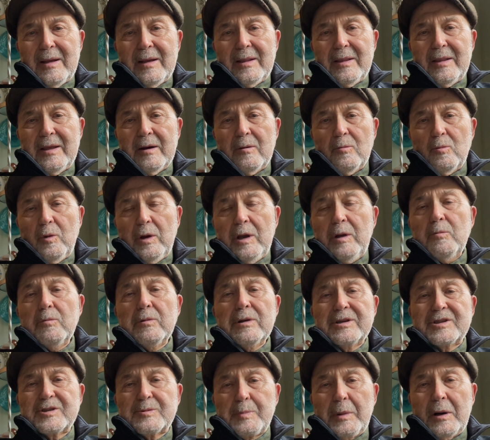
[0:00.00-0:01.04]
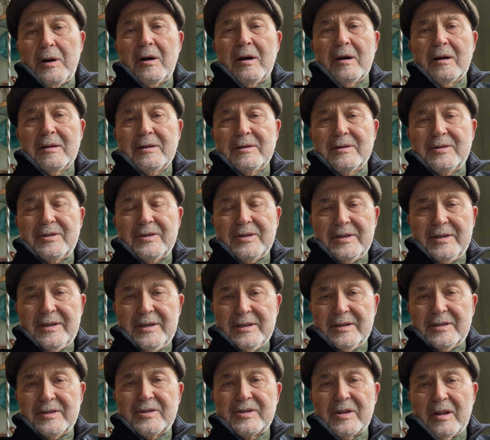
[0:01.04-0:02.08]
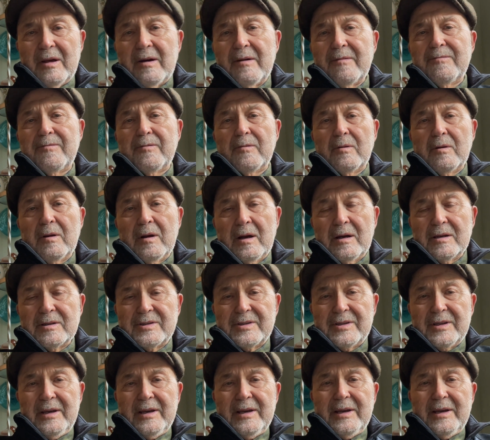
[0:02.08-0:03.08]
that we respond to his love for us.